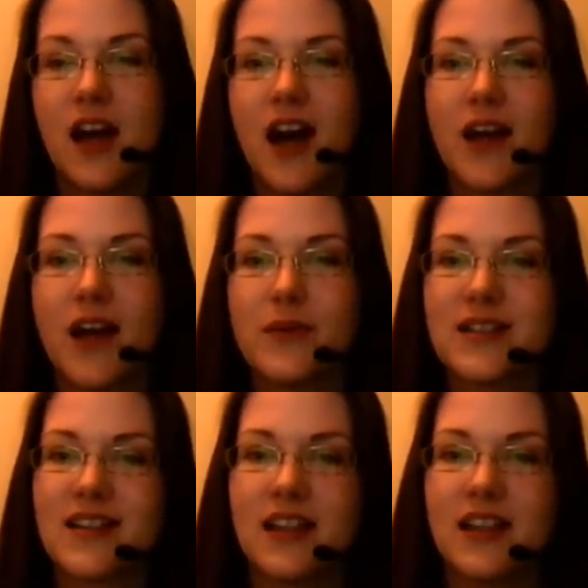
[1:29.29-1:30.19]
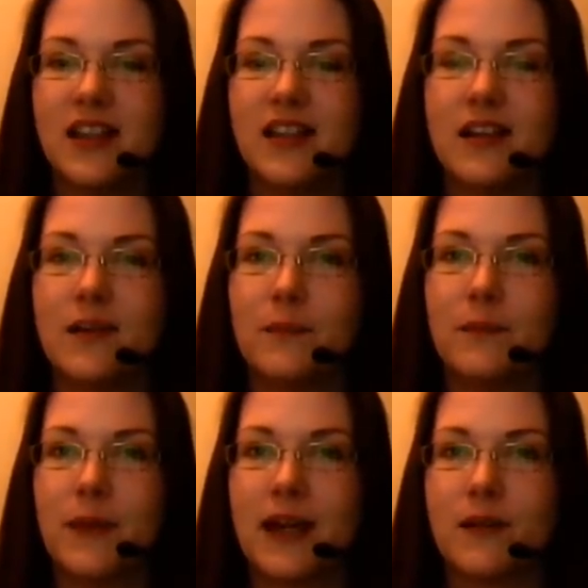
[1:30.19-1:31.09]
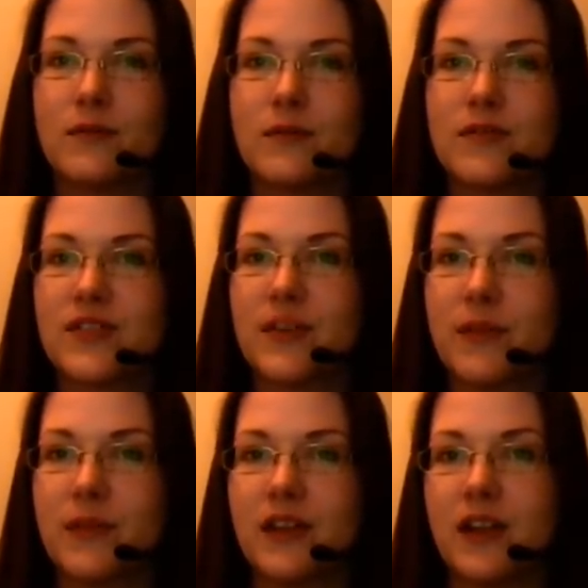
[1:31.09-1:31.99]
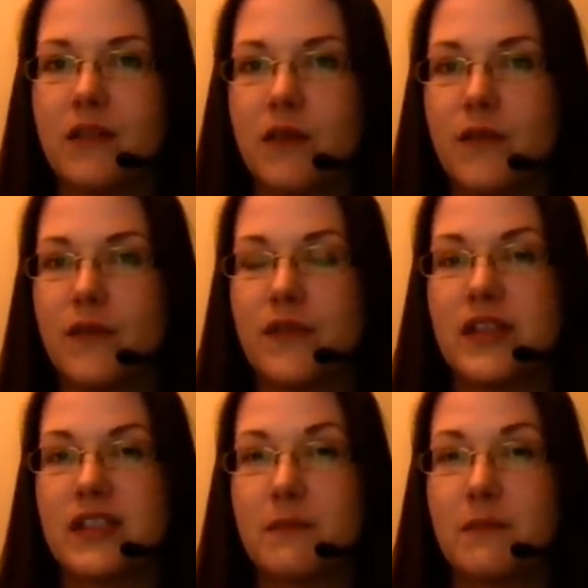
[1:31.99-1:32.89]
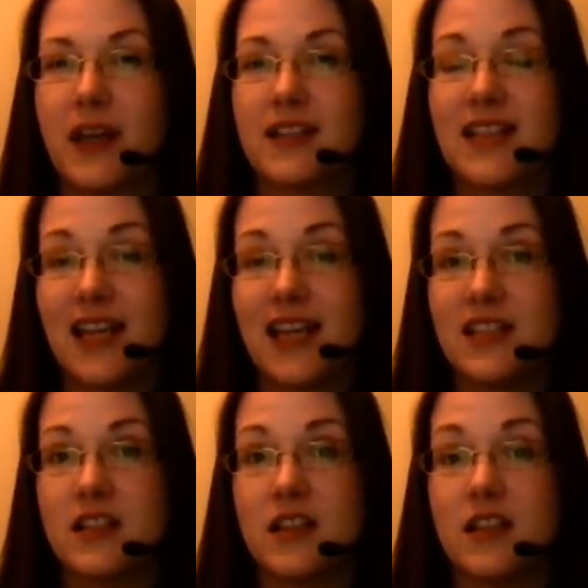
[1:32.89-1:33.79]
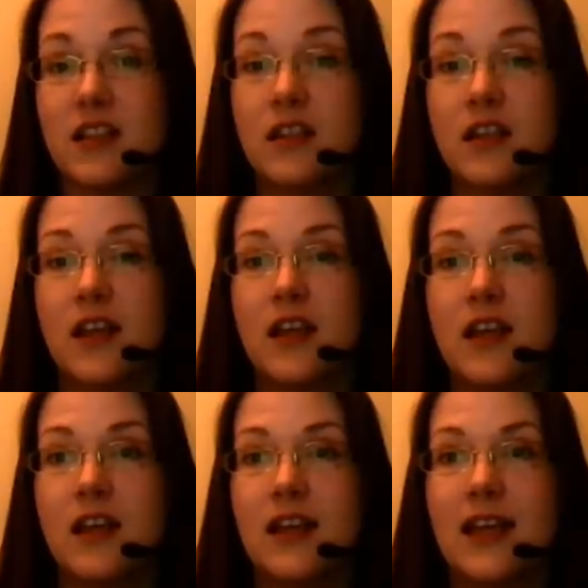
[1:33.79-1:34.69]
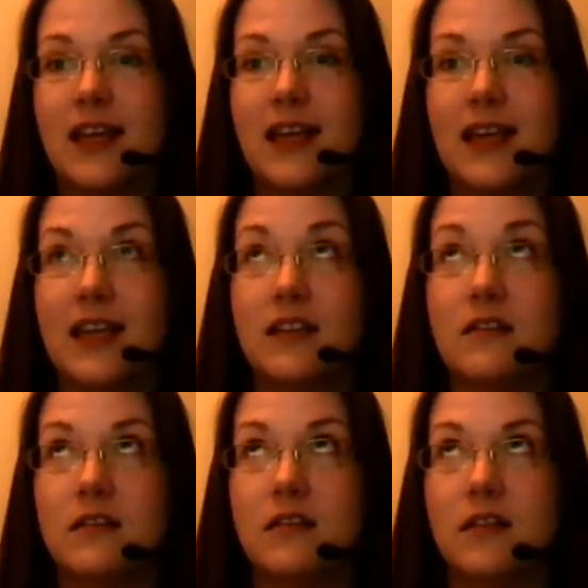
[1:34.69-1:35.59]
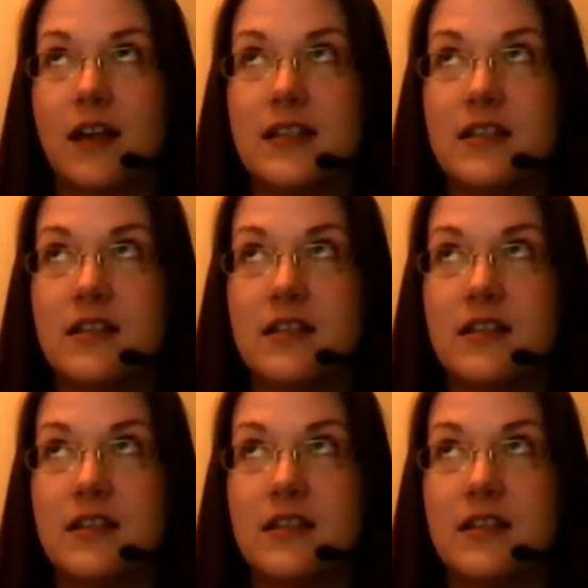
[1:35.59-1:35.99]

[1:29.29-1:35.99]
I was thinking about something that I wrote for The Spectator in 2009,